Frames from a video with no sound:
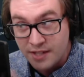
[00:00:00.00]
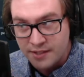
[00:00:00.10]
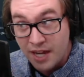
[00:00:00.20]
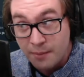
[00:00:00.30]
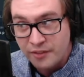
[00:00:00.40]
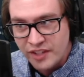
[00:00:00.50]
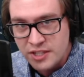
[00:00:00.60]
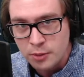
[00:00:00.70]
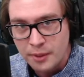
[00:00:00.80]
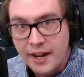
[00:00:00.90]
I'm a
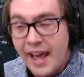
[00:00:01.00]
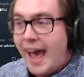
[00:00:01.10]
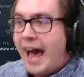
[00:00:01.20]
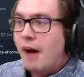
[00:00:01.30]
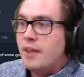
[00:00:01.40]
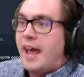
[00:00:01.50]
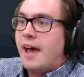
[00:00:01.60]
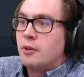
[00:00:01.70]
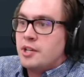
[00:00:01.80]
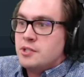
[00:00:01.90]
VTuber. How the hell
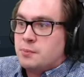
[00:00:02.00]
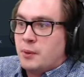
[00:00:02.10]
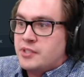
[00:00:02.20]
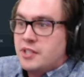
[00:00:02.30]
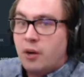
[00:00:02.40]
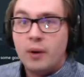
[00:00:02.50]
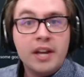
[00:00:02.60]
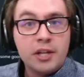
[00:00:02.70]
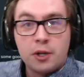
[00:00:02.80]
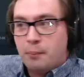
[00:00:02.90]
are you supposed to know?
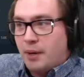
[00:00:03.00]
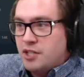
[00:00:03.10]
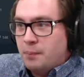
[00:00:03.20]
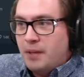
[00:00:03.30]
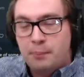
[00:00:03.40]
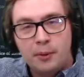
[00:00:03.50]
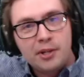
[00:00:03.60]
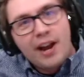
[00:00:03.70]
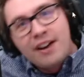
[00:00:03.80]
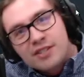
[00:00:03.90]
You're a bunch of people, you're
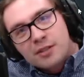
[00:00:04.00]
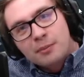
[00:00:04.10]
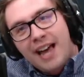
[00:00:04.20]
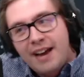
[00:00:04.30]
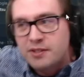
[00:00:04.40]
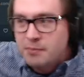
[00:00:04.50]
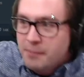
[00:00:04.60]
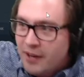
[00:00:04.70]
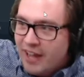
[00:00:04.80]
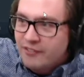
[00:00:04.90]
having some laughs, maybe
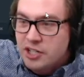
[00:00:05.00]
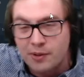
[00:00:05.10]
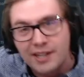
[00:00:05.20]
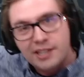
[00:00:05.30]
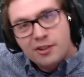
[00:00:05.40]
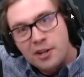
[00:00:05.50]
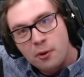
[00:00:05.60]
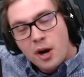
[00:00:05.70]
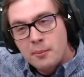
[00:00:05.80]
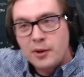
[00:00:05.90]
you're having a drink, you got your
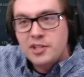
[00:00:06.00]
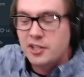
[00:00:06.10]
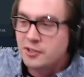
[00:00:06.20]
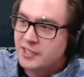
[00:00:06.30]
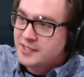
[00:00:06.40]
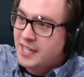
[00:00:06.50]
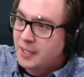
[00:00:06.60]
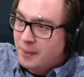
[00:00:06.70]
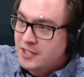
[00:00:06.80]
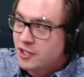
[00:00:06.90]
arm around each other, let's take a
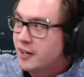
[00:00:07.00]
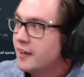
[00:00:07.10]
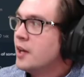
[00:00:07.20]
picture.